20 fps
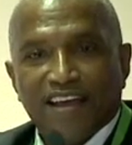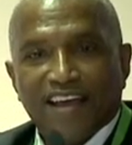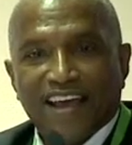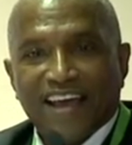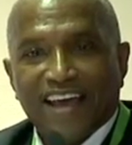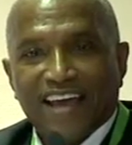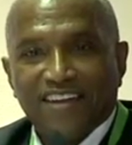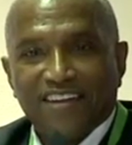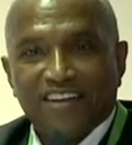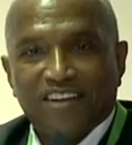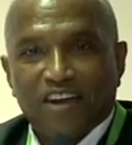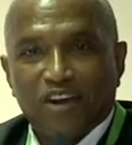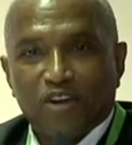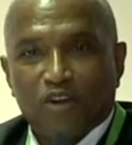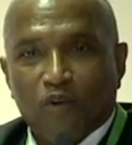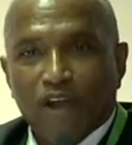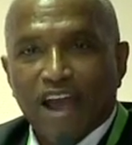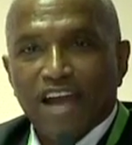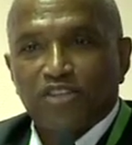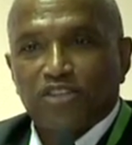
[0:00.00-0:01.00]
And
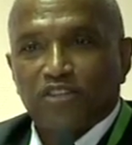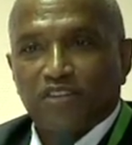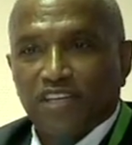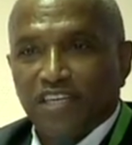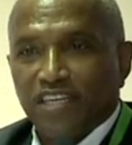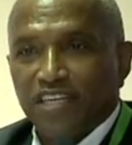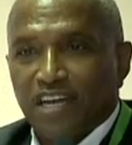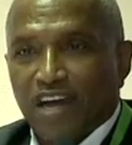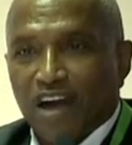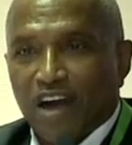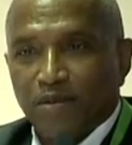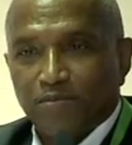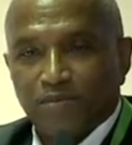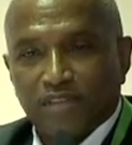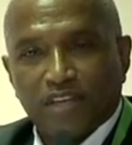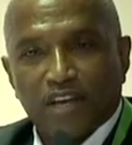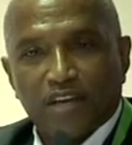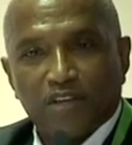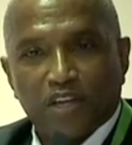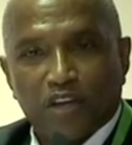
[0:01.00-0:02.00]
gradually he calms
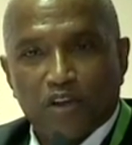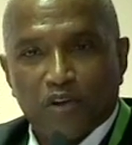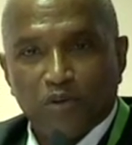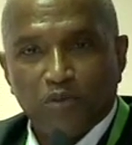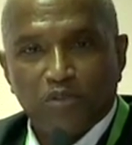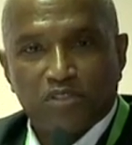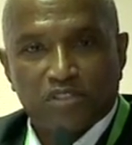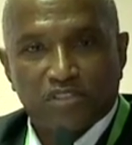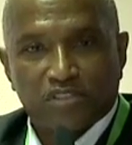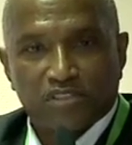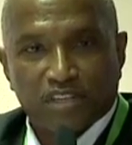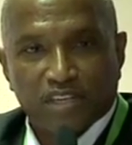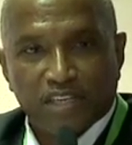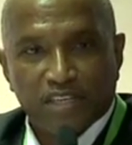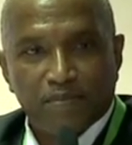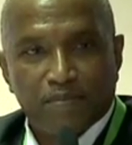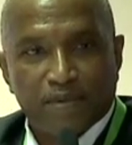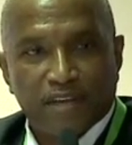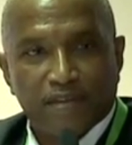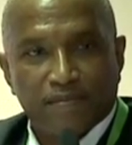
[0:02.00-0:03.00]
down and goes to
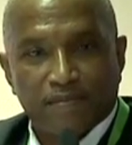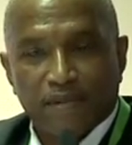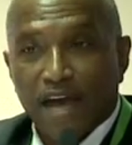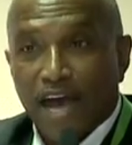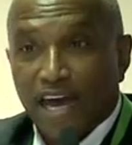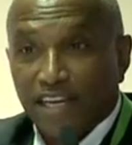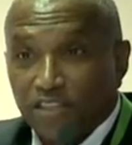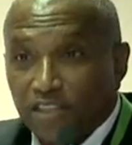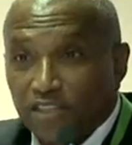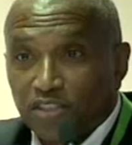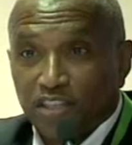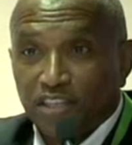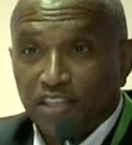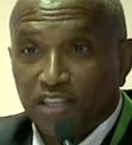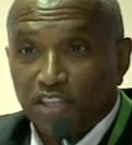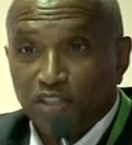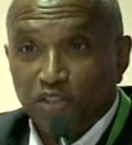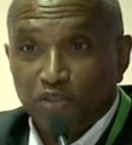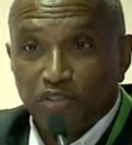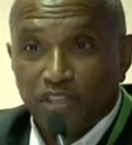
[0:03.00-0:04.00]
sleep, and I just
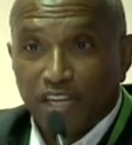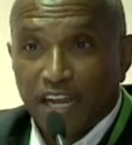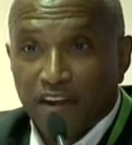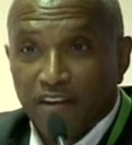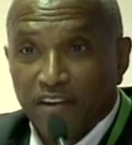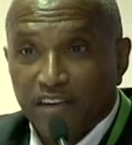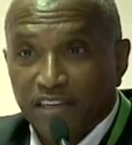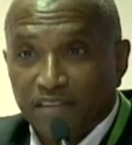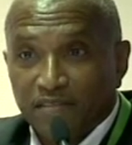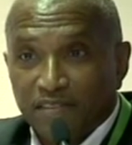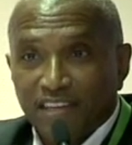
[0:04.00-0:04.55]
continue staring,